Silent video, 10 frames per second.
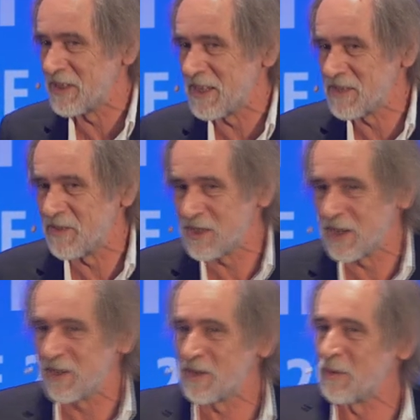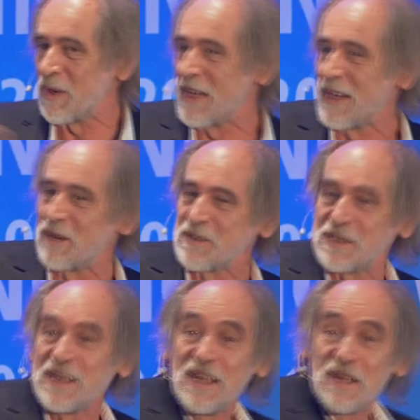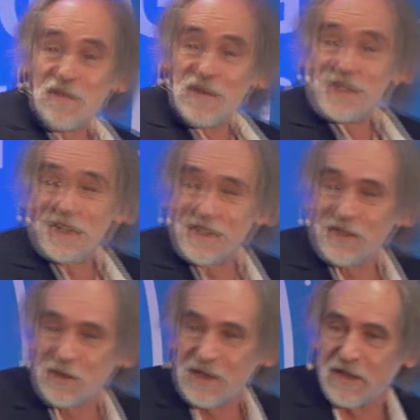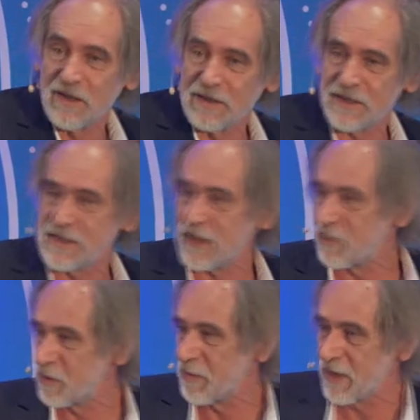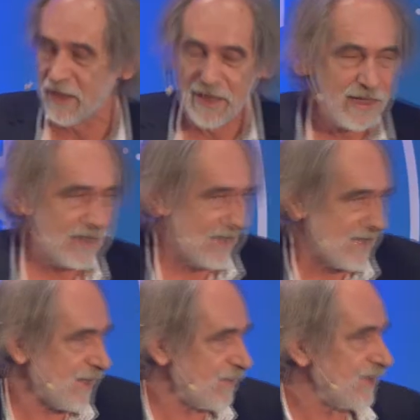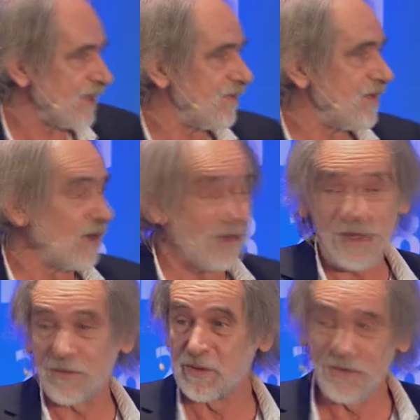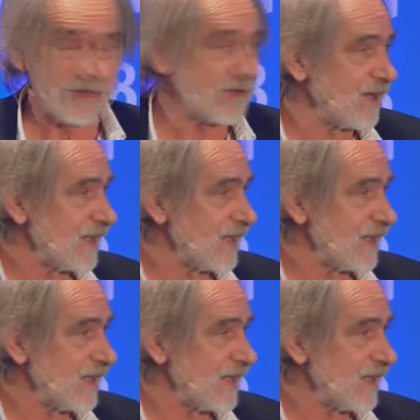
the things which are not ruining our physical social contacts, that would be something that we all have to work on